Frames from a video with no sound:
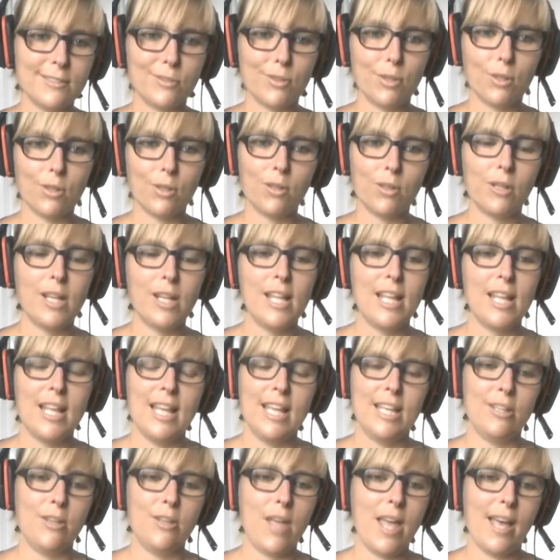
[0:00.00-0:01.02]
So,
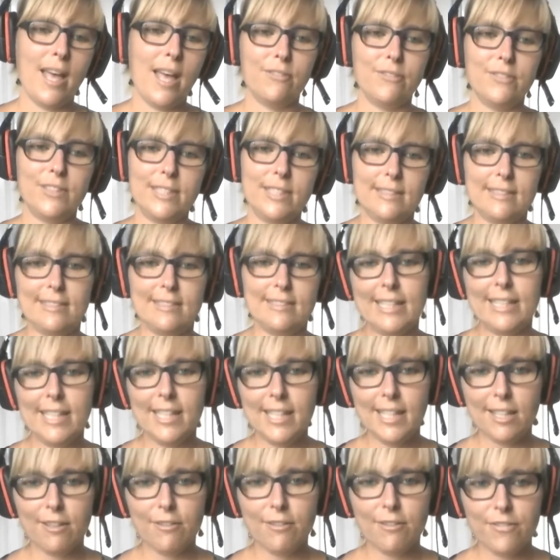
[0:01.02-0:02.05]
you have these
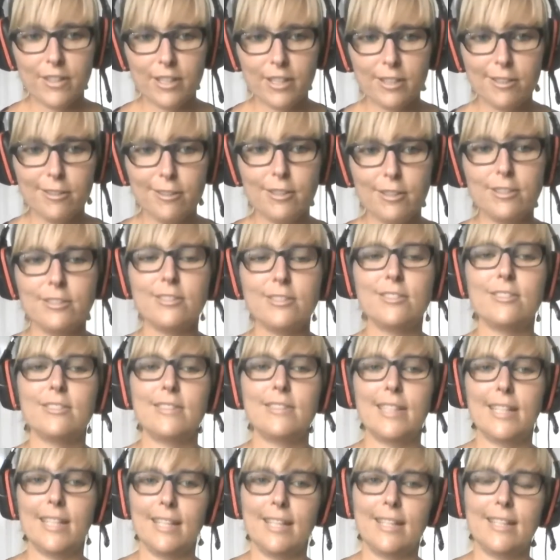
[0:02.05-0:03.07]
leading figures
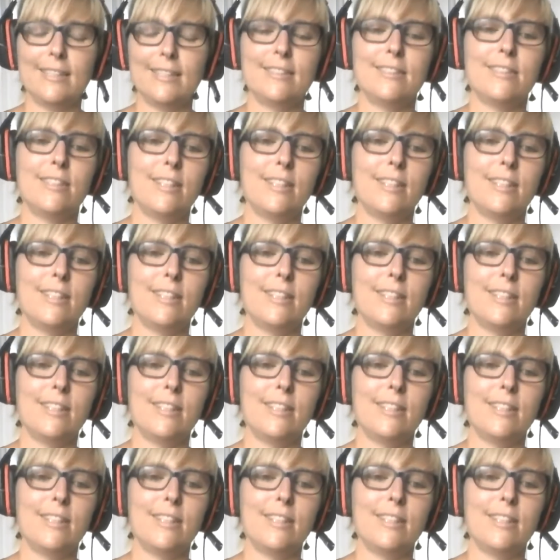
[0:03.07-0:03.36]
that,